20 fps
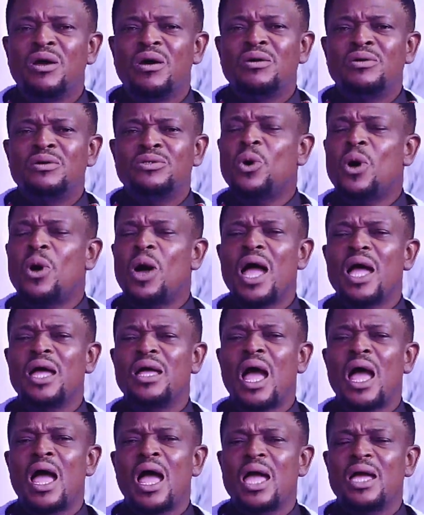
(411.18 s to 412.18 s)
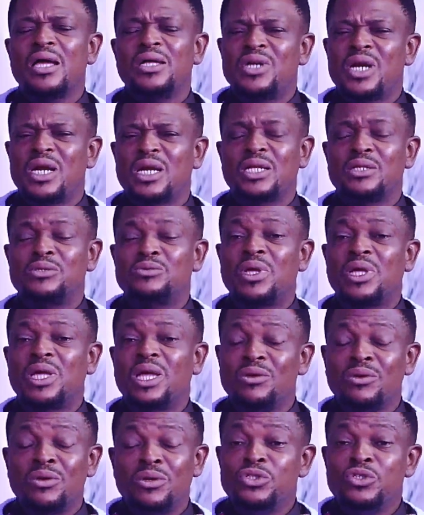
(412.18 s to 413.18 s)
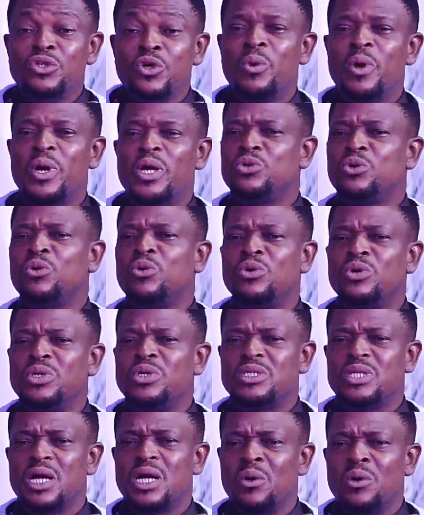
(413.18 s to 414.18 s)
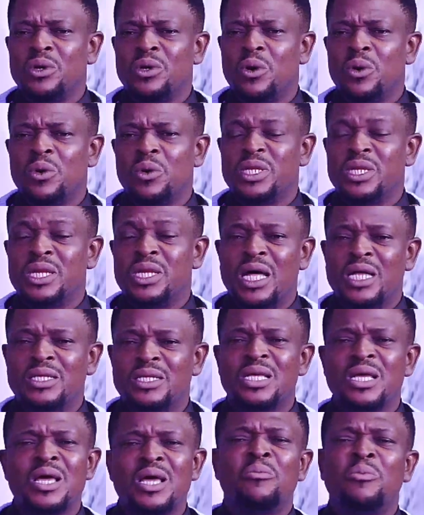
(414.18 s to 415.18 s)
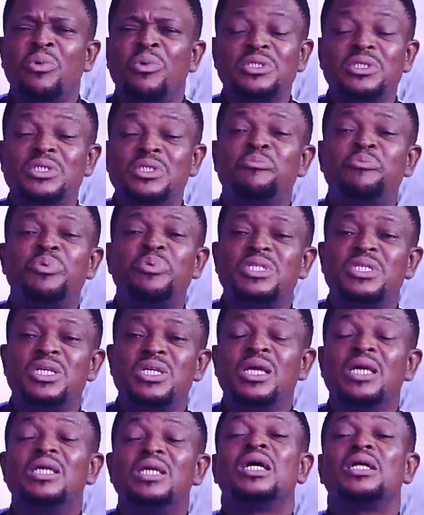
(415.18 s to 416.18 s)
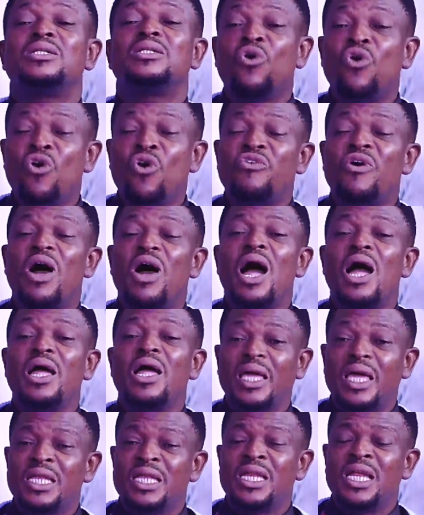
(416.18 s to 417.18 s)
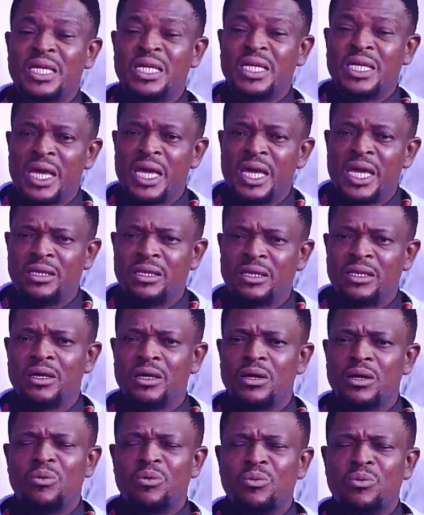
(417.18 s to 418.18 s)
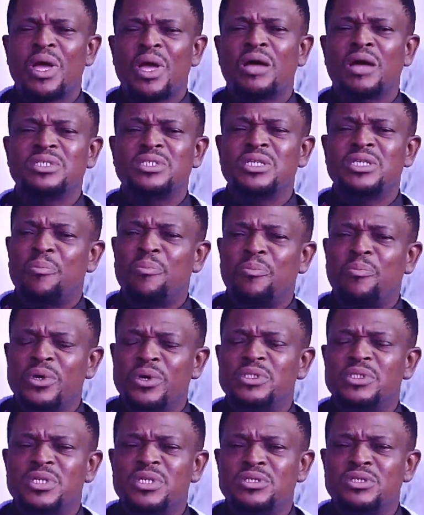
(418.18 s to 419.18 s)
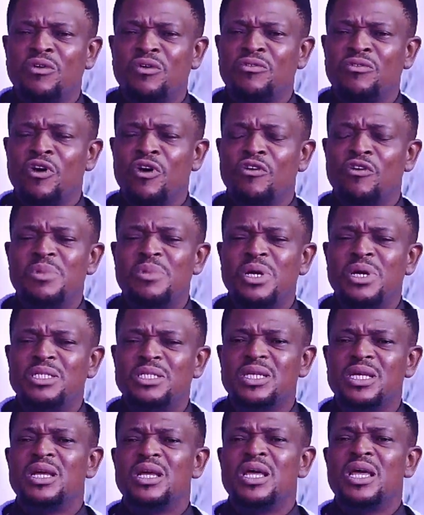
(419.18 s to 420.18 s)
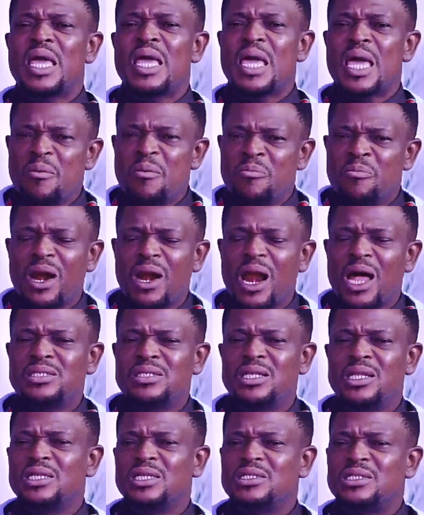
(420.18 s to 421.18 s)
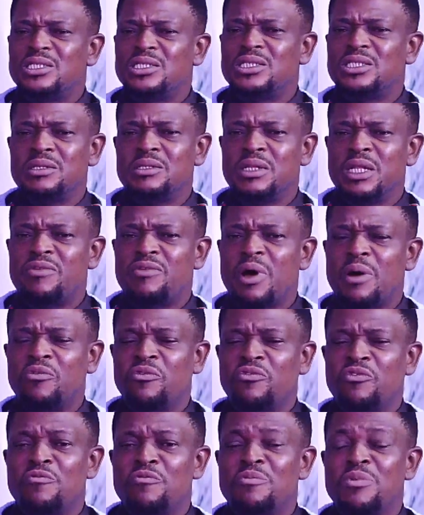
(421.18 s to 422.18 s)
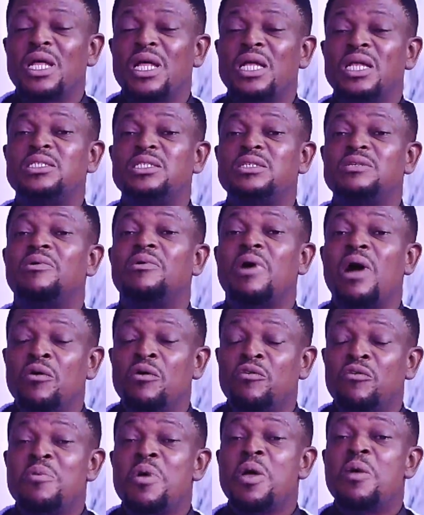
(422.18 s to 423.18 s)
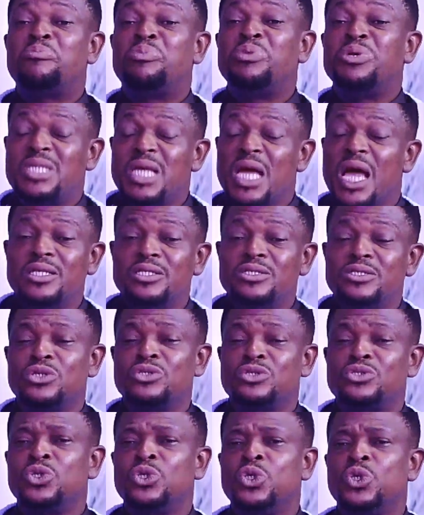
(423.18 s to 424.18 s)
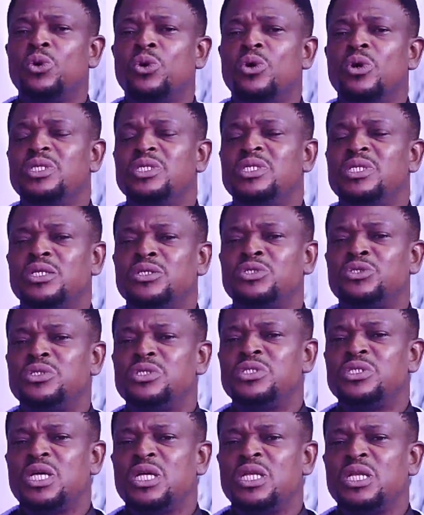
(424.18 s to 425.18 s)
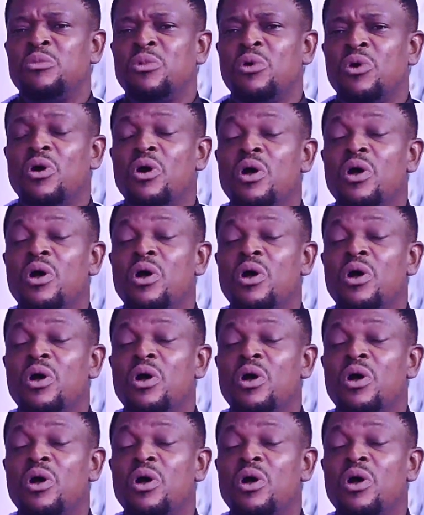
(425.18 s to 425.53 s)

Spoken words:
so hydra that we cannot know where to hold in hands. But it's a pity that over again and again we have seen appointees of government embarrass the legislative arm of government, and the legislative arm of government pretends not to know their duties anymore.